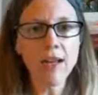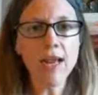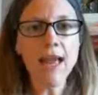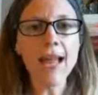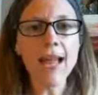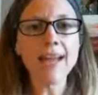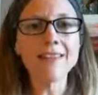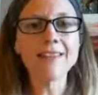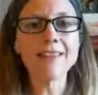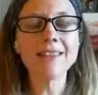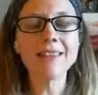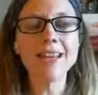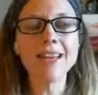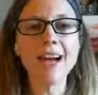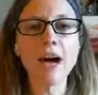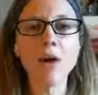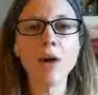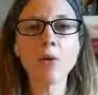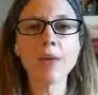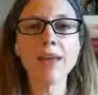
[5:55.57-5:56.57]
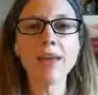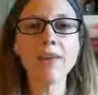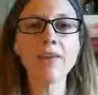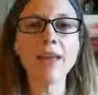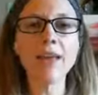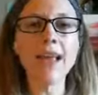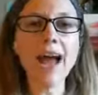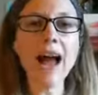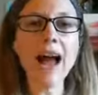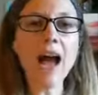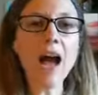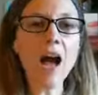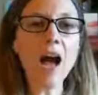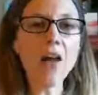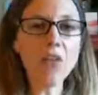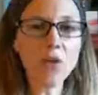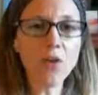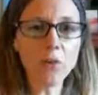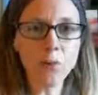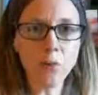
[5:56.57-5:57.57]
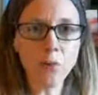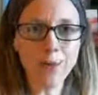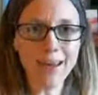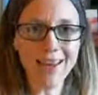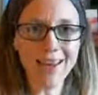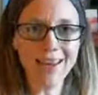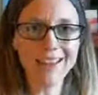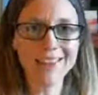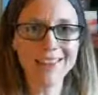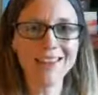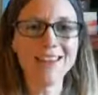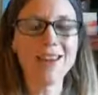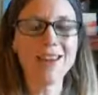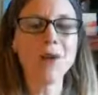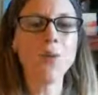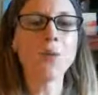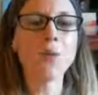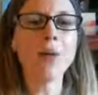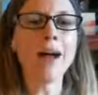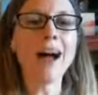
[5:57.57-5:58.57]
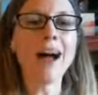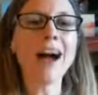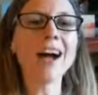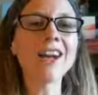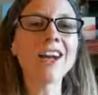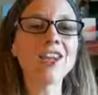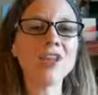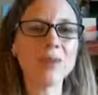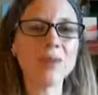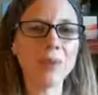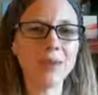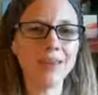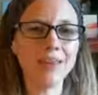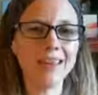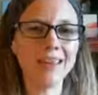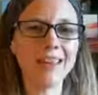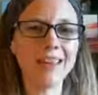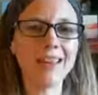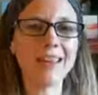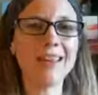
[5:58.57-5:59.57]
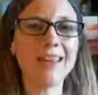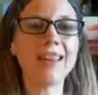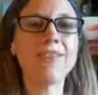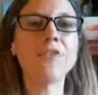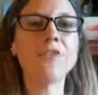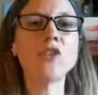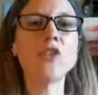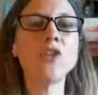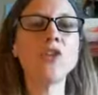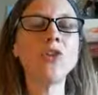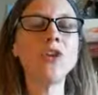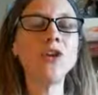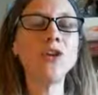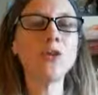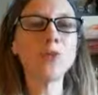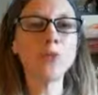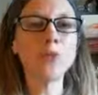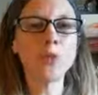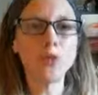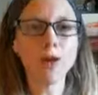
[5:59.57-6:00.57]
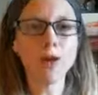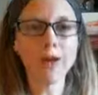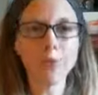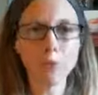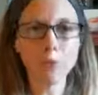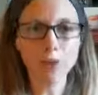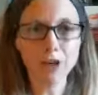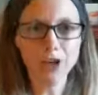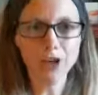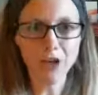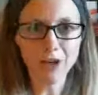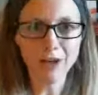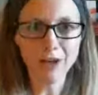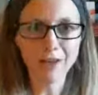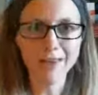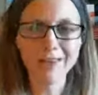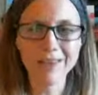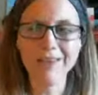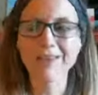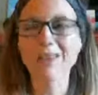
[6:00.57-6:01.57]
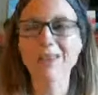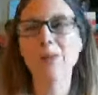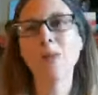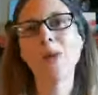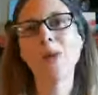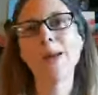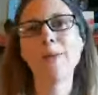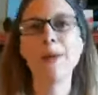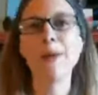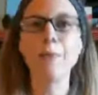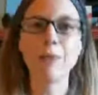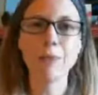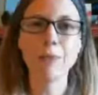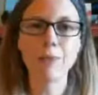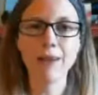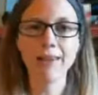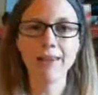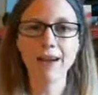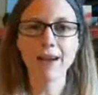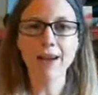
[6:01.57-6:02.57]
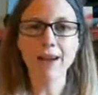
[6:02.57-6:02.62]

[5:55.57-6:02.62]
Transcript: and see how giving other ways will actually give to you more in return. So, what do I mean by that?